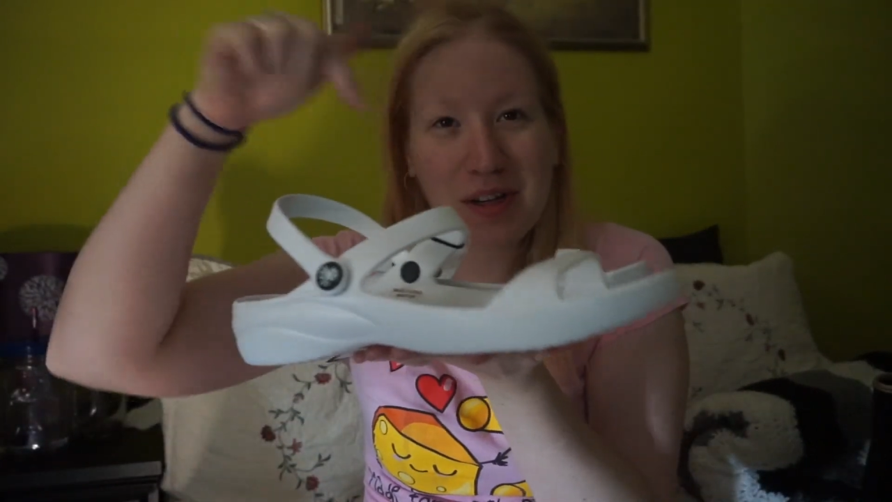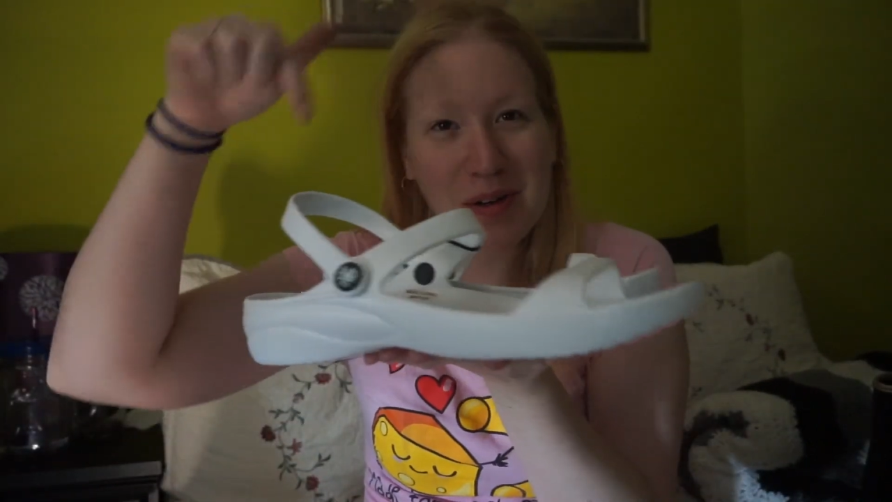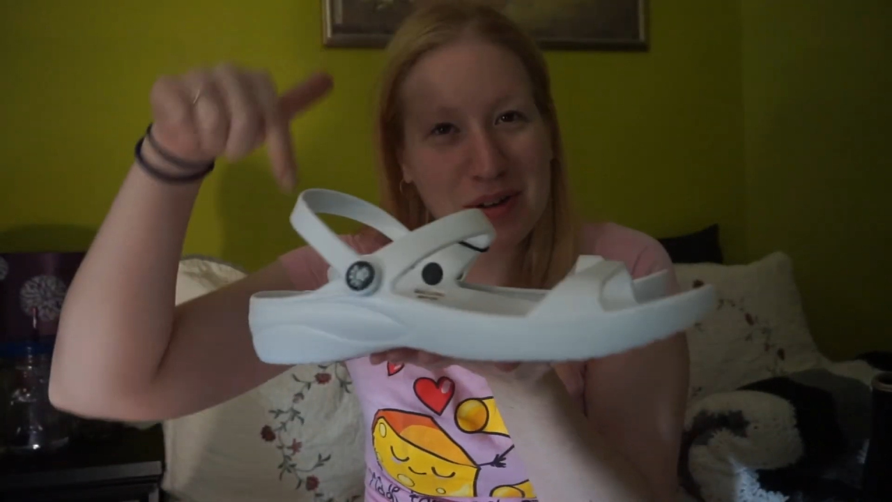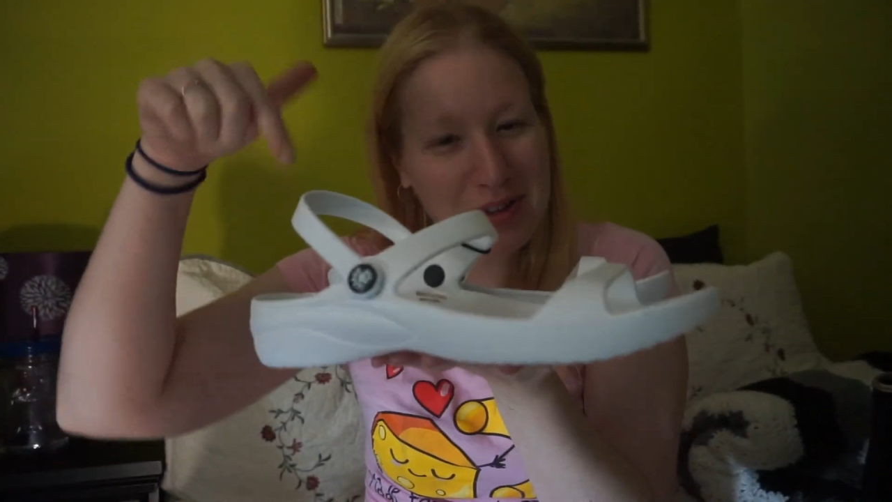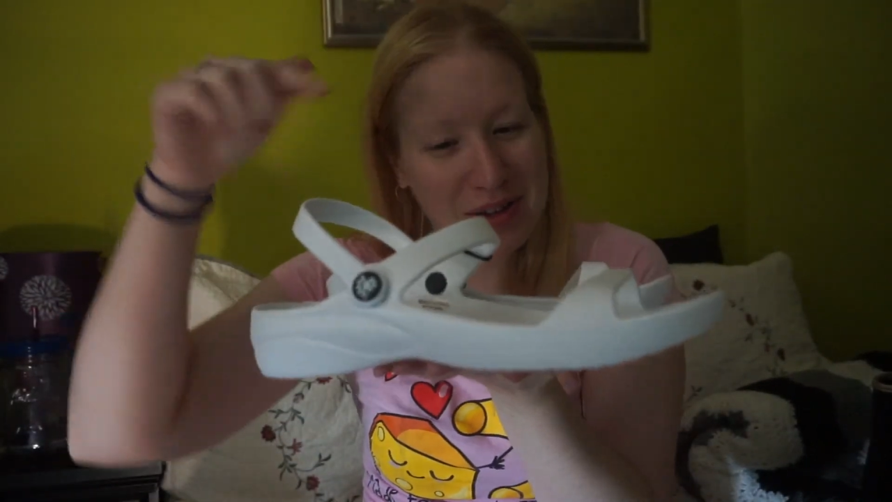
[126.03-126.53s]

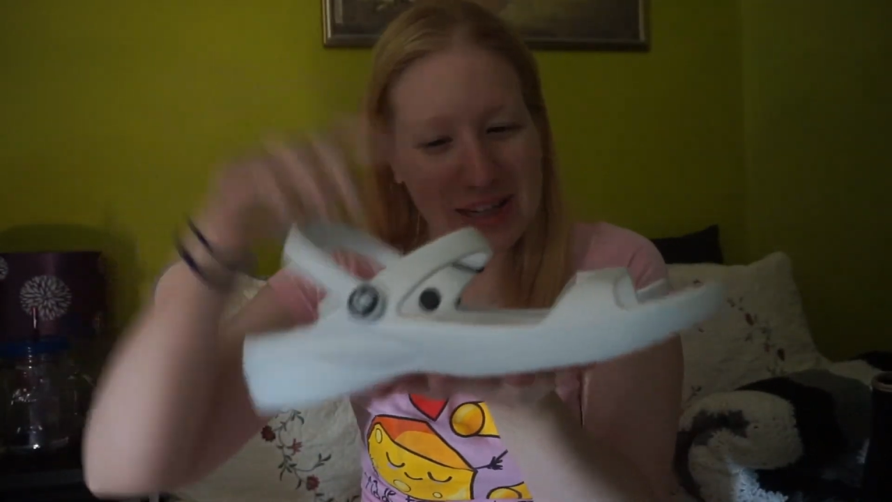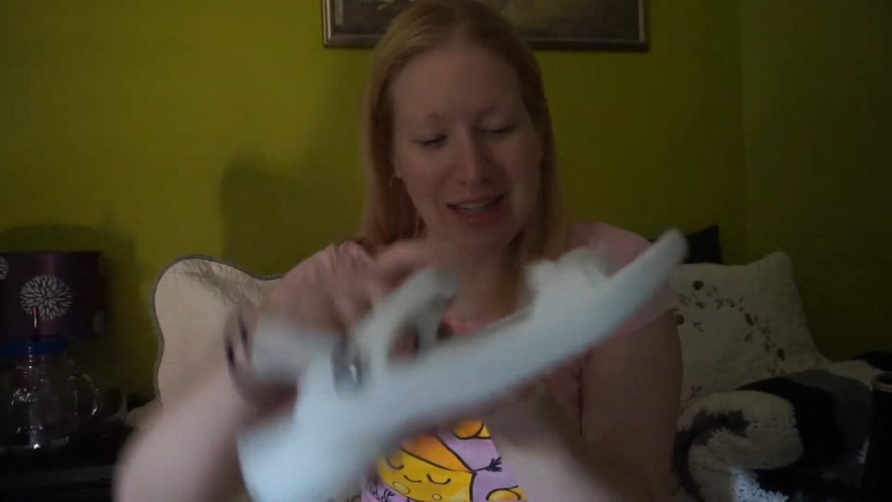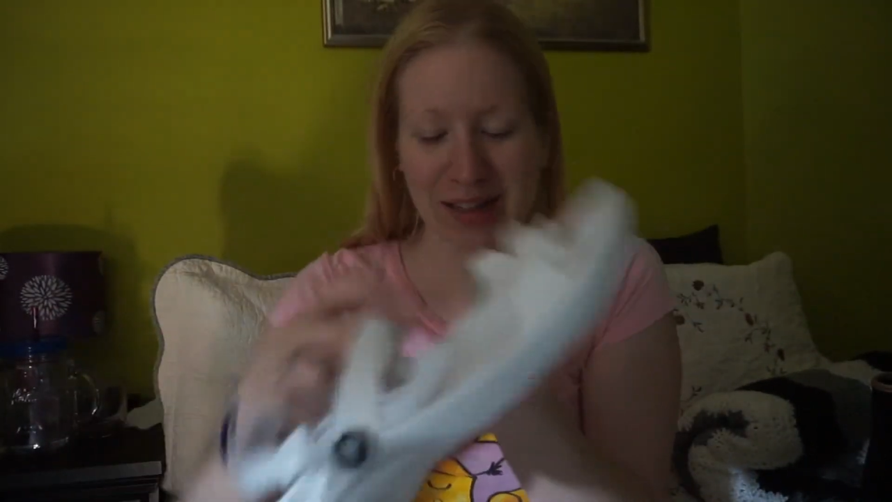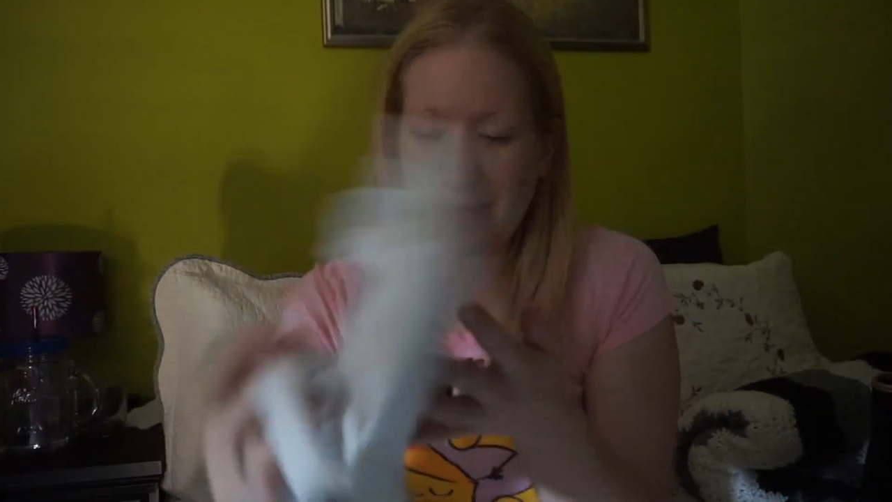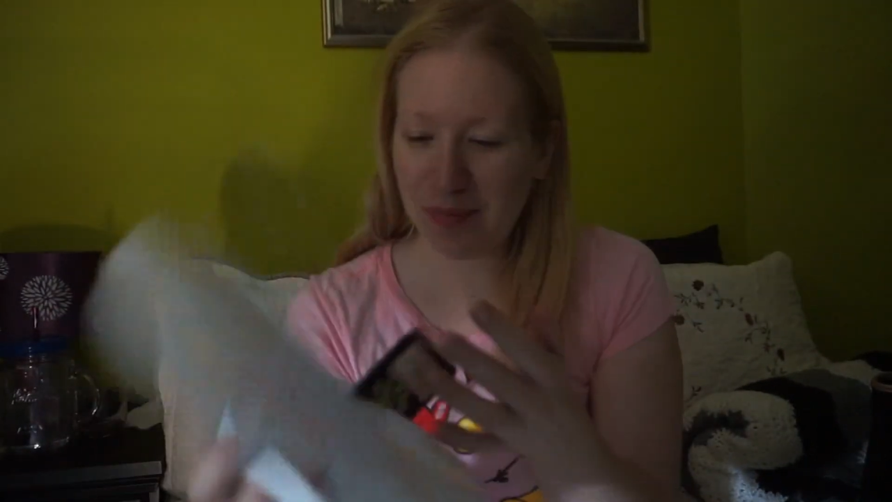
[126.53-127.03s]
two,
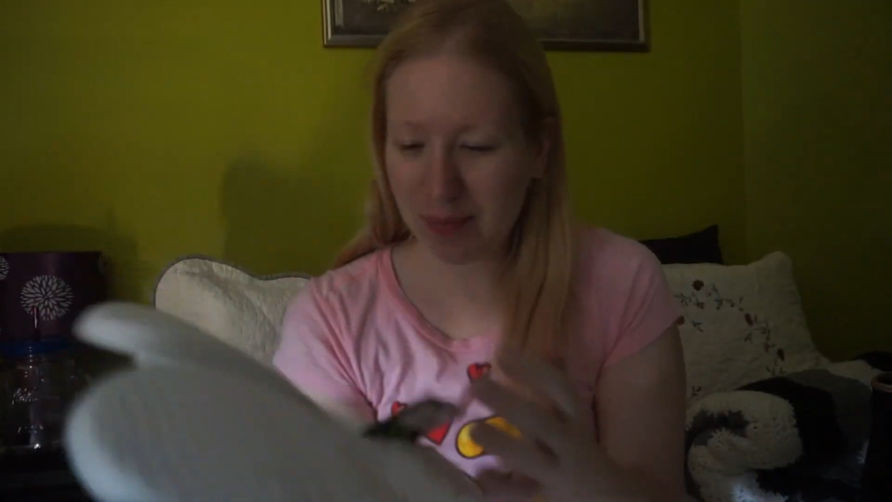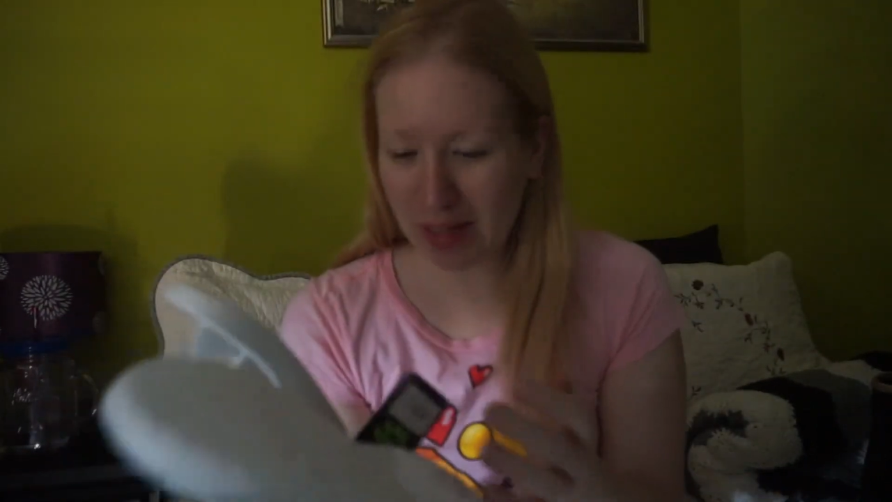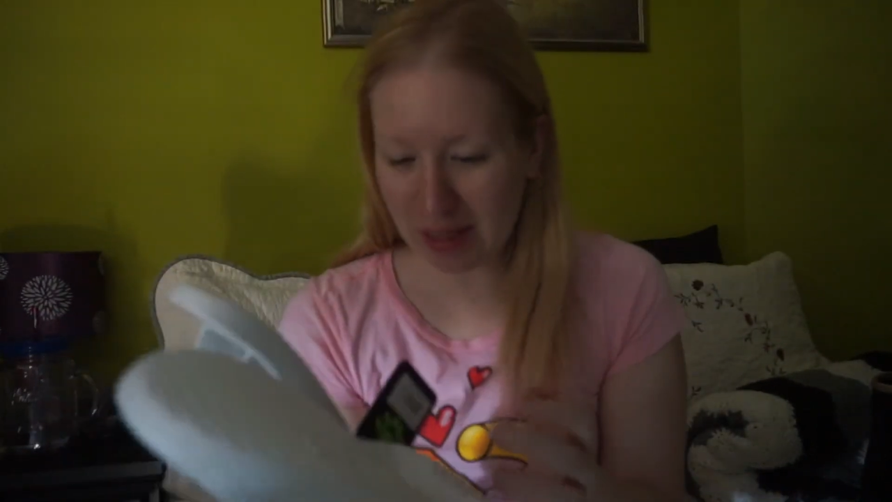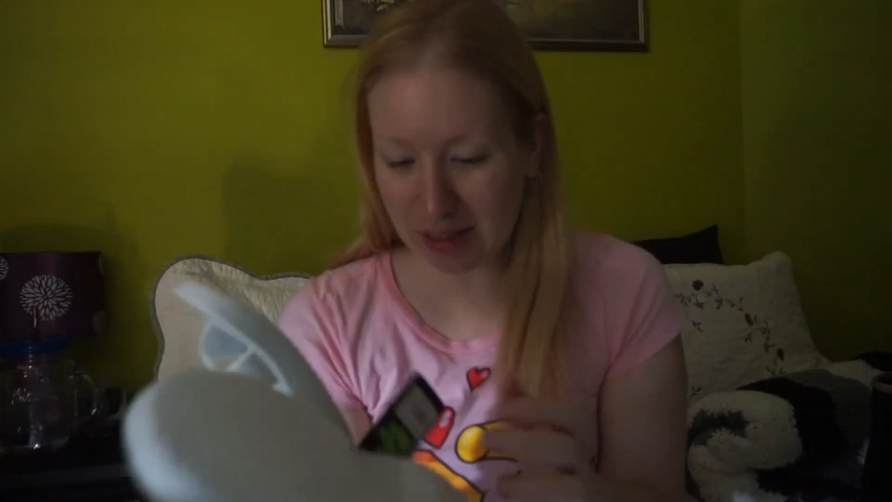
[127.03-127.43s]
three. And